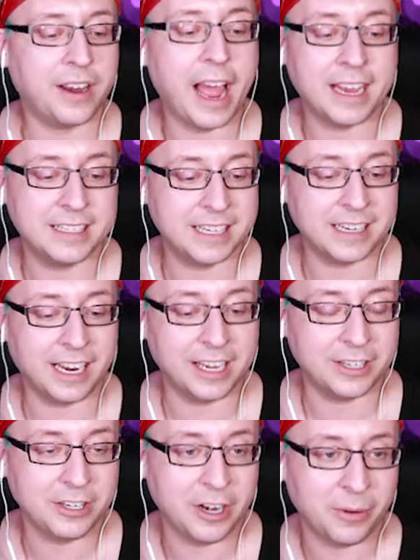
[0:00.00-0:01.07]
acting like a
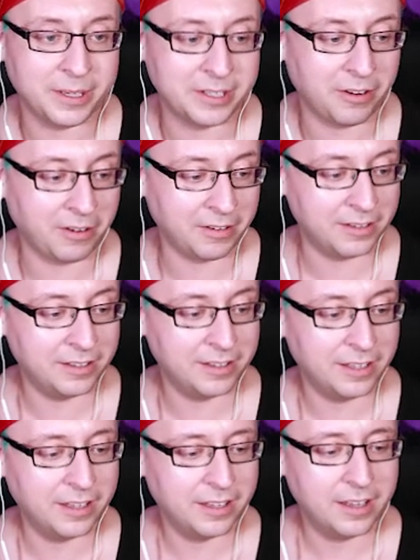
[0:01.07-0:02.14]
know-it-all.
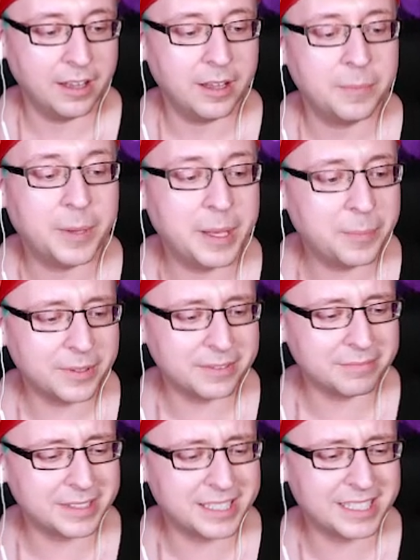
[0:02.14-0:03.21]
People
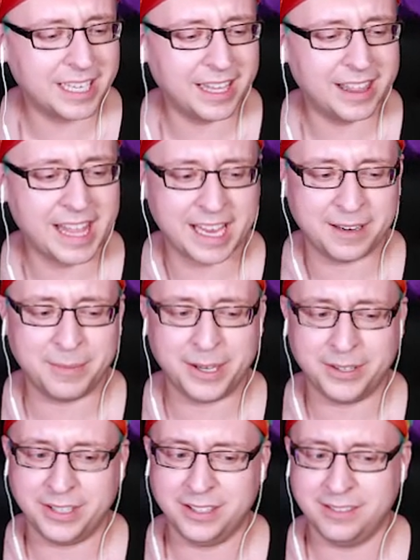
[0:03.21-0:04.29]
say that
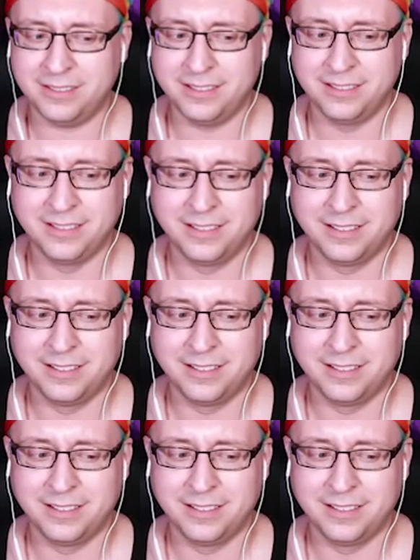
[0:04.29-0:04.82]
about you?